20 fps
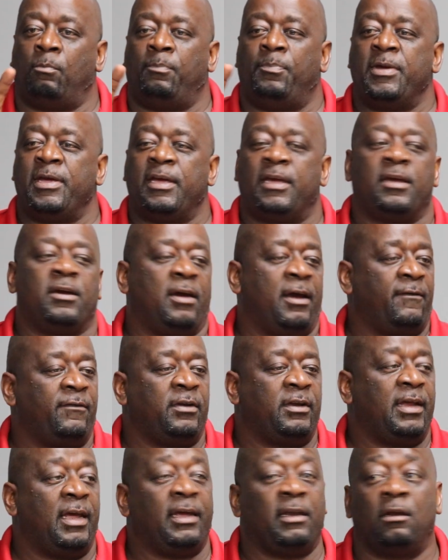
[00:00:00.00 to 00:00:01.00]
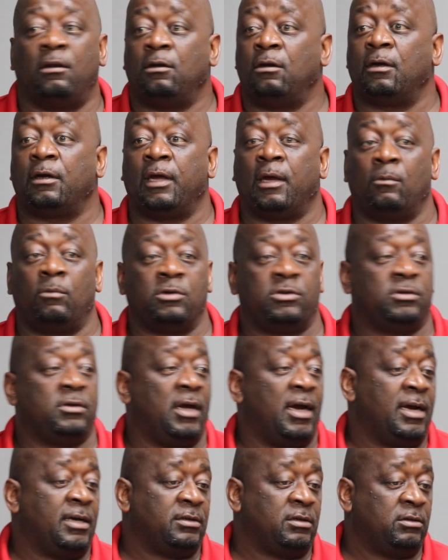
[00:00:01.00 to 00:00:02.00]
be here every day to look at what you
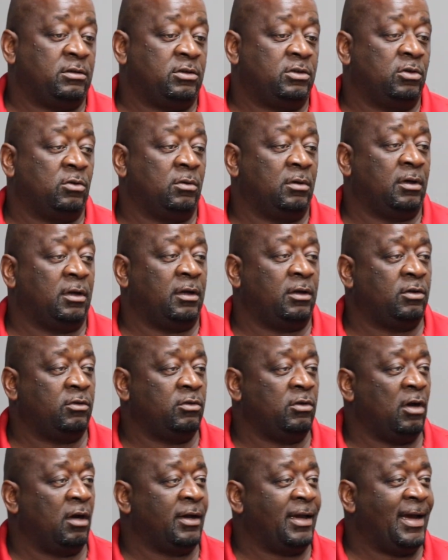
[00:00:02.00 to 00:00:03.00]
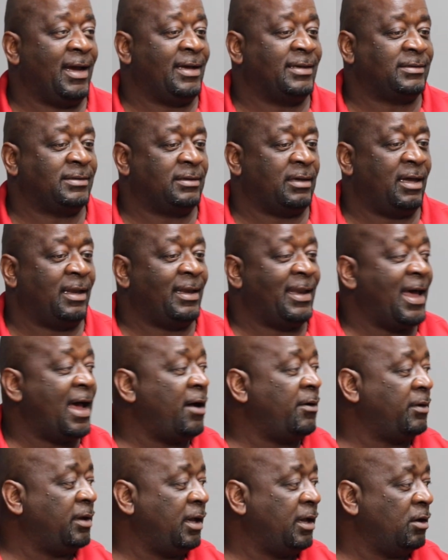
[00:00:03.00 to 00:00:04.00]
guys are doing? Do y'all guys
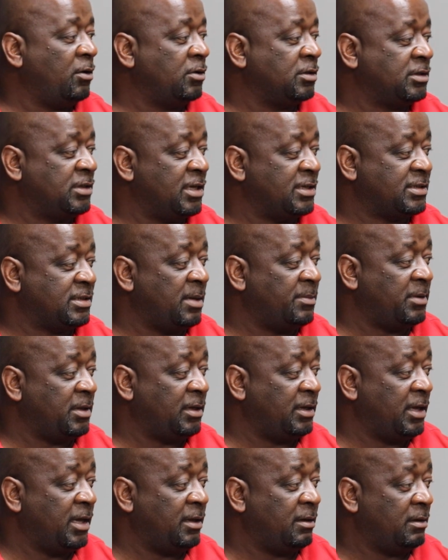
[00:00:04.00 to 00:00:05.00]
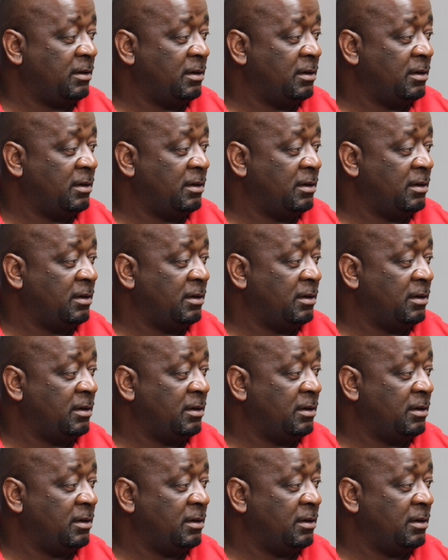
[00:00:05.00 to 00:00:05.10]
allow that, or is that something that...